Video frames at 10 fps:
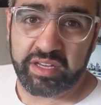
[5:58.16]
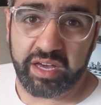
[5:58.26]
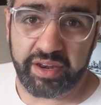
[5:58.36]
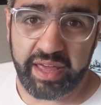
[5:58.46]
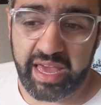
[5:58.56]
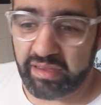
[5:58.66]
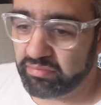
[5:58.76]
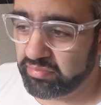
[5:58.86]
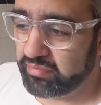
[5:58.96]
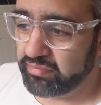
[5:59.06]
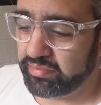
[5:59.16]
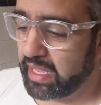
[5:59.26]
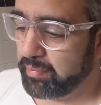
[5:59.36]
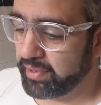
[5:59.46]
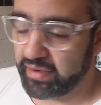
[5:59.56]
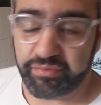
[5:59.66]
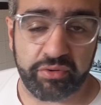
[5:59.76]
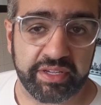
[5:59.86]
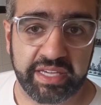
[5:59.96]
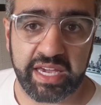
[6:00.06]
and get playing
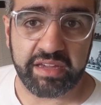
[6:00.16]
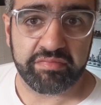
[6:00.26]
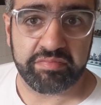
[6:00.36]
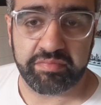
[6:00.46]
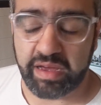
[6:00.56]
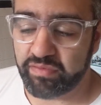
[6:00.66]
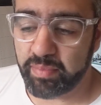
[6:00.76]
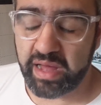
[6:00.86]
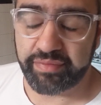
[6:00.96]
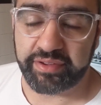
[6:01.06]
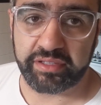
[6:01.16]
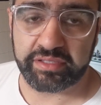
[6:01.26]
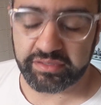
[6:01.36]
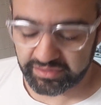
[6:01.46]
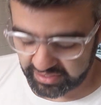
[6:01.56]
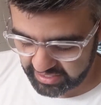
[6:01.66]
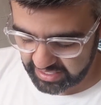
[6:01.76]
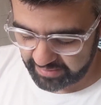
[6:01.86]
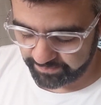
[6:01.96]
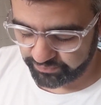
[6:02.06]
40k, have a battlefield.
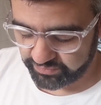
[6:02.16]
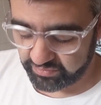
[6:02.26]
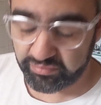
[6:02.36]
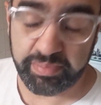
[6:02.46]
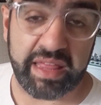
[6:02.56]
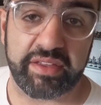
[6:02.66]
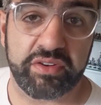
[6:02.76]
Better than